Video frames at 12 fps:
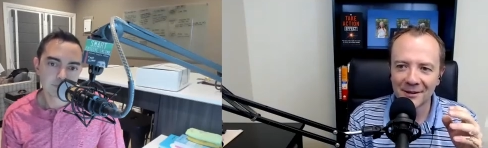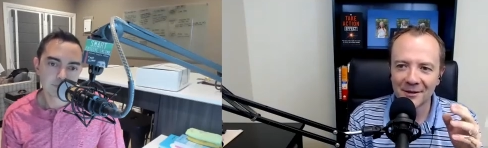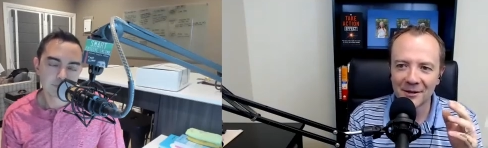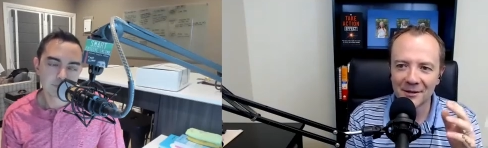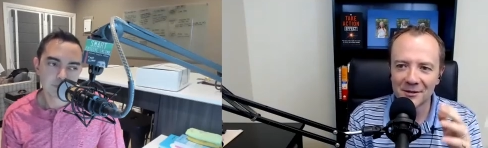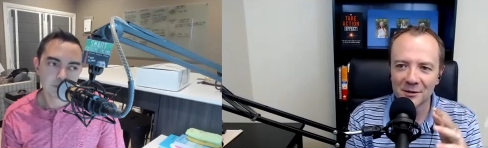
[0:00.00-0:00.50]

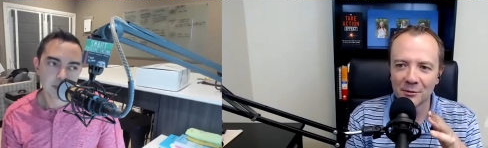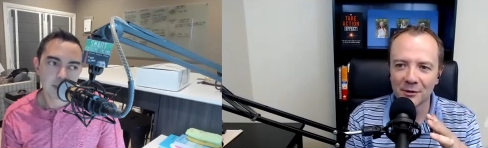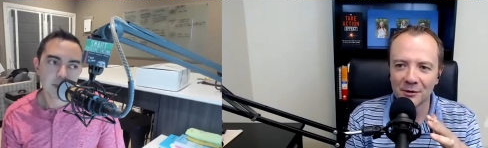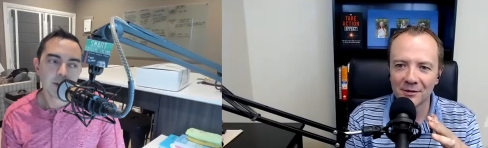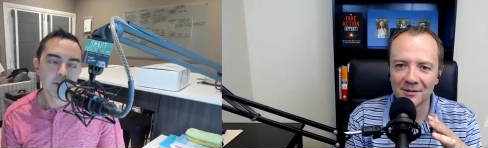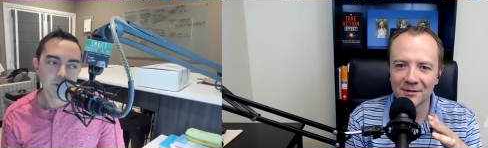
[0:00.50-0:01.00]

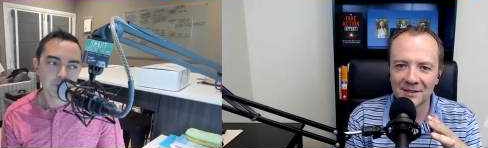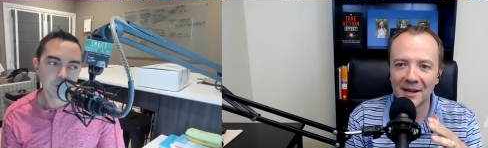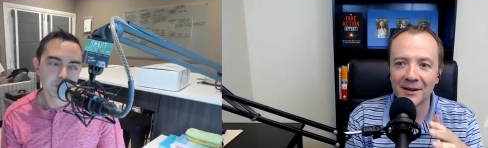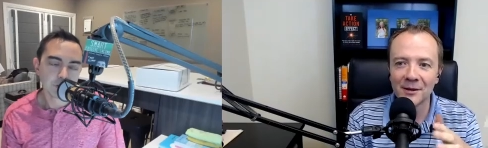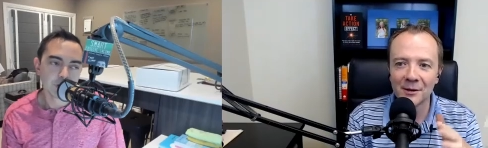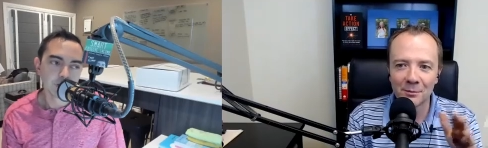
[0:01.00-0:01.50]
Speaker 1: customer
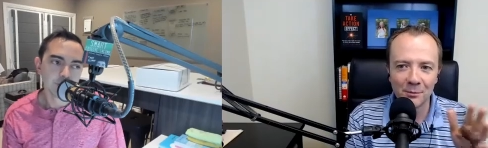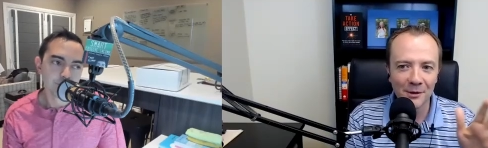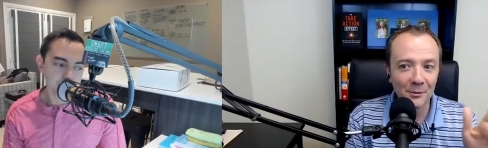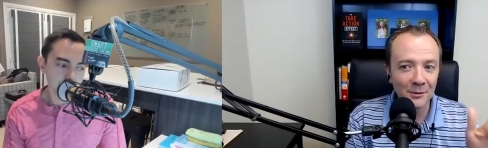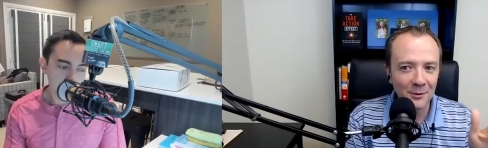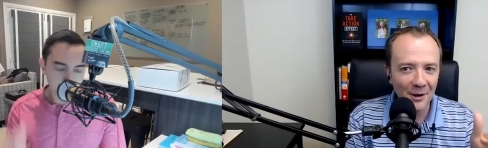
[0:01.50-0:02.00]
data sure. but when you